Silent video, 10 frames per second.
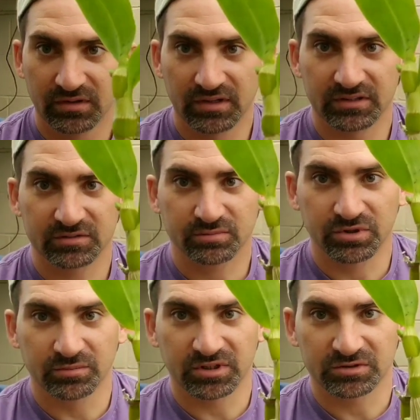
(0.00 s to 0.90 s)
It's
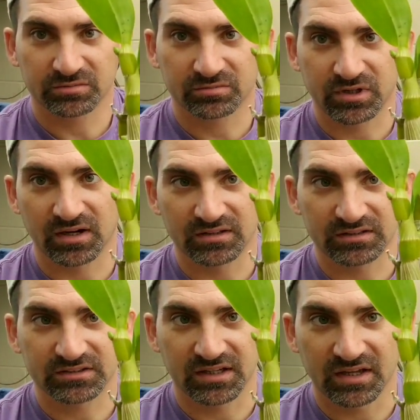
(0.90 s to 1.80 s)
pretty much kind of the
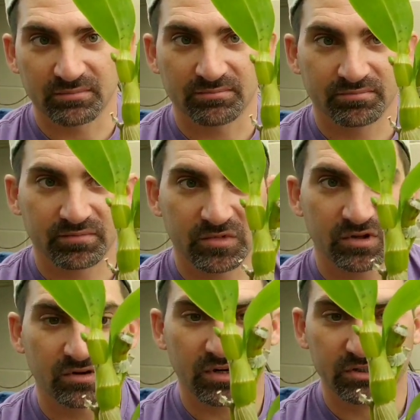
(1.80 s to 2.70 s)
same.
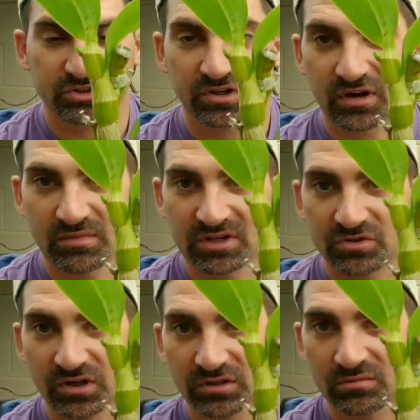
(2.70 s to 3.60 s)
You know, next year I may
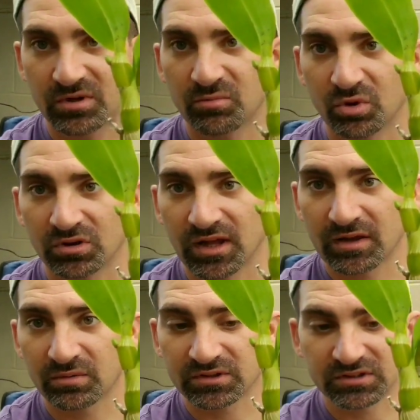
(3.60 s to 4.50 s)
try a little bit more
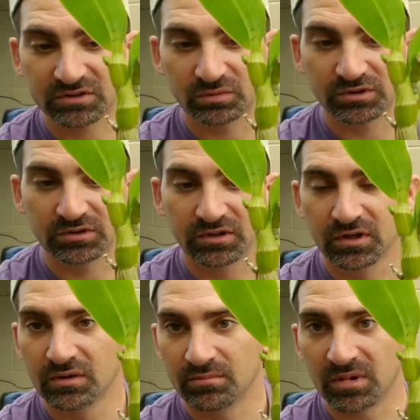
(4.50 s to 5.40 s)
light with this one,
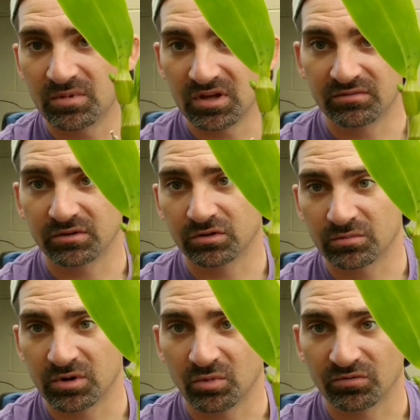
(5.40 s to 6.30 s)
maybe even a little
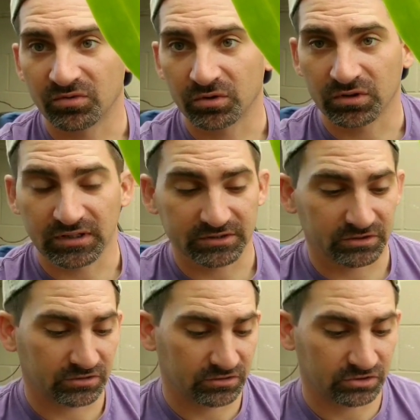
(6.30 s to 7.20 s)
bit more fertilizer,
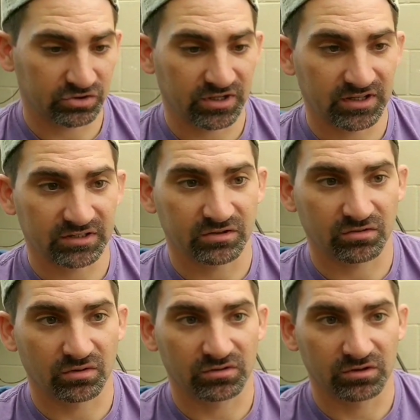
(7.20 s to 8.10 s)
try to get the
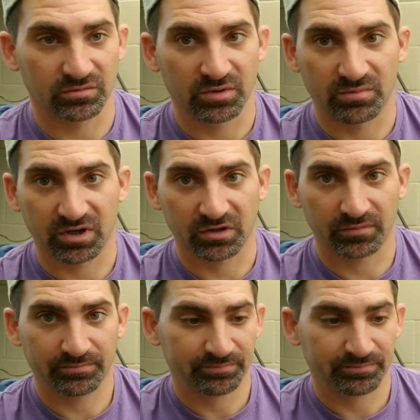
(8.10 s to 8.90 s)
growth a little bit bigger.